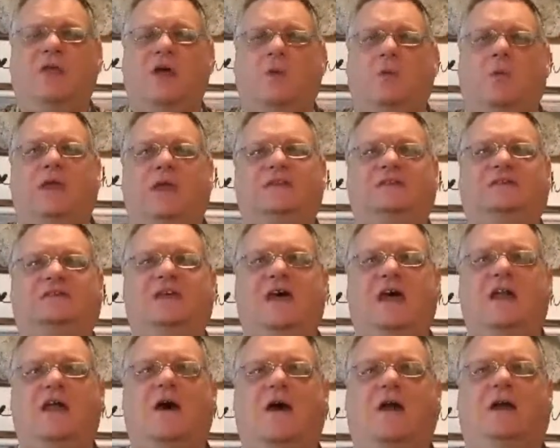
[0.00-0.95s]
that we
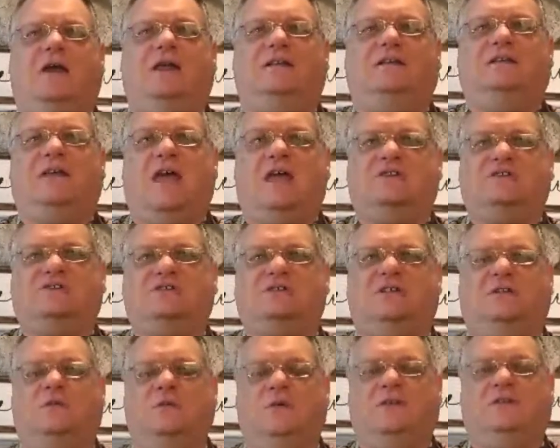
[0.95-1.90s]
set our
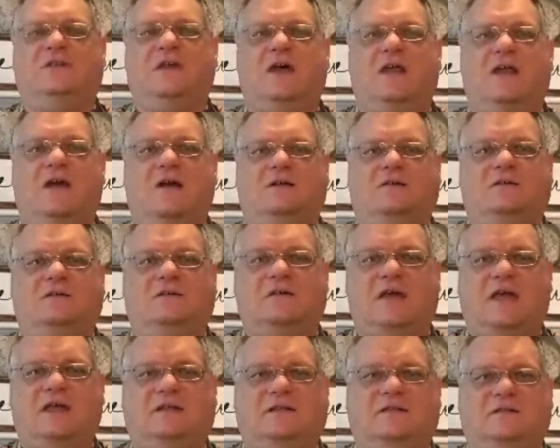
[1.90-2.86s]
intentions, we set our
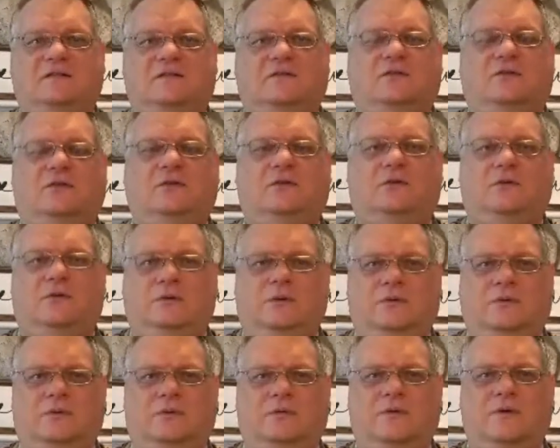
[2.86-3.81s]
sights
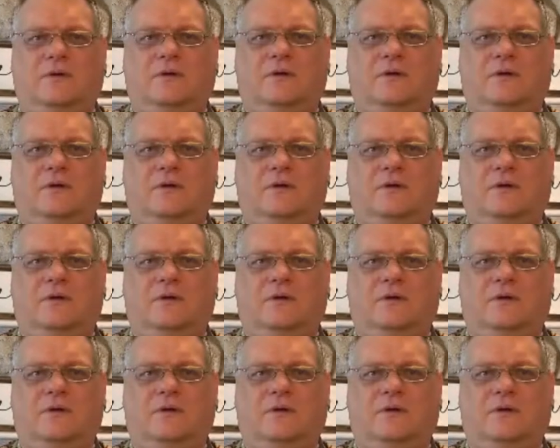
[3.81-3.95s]
to,